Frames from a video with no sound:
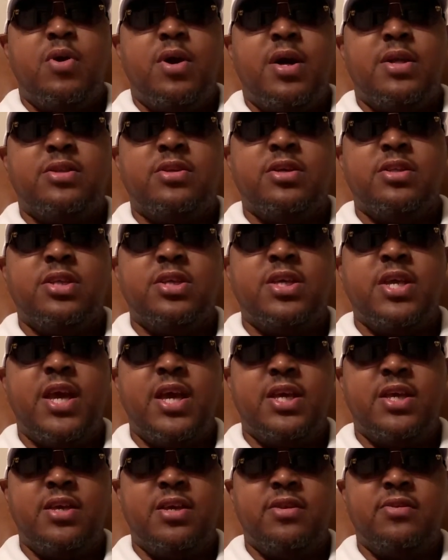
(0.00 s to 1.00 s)
I took the
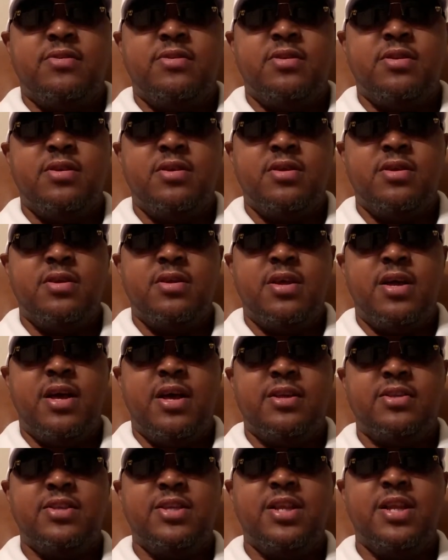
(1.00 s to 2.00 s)
Yankees.
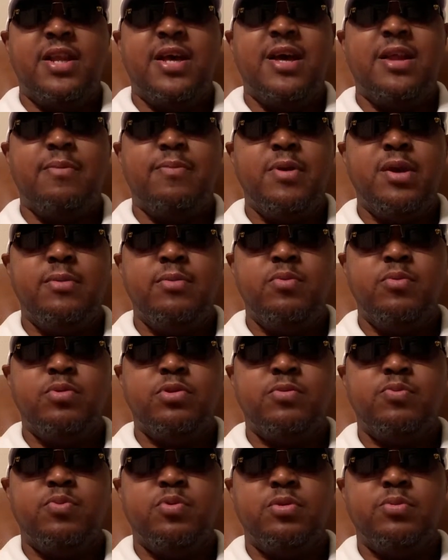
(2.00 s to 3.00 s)
I seen a lot of people
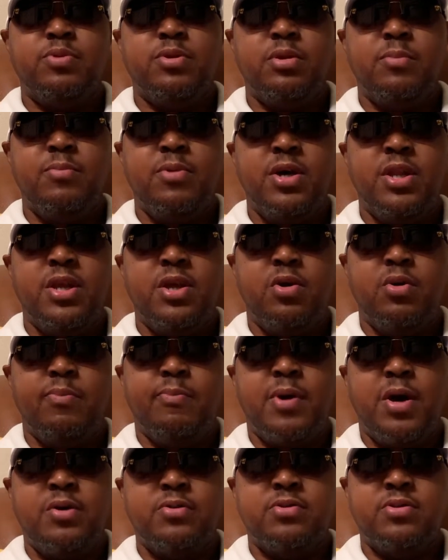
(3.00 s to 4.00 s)
was putting money on
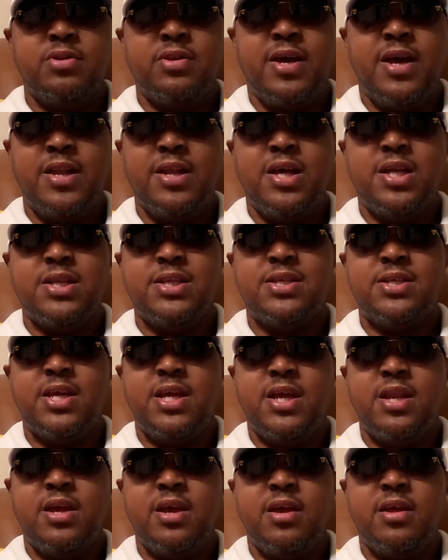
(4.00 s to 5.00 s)
Boston. I didn't
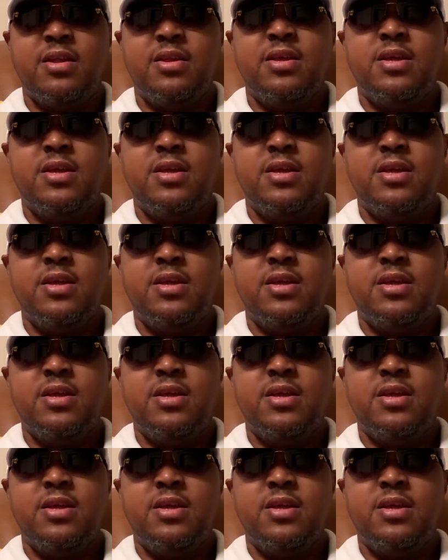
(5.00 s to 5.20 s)
understand that.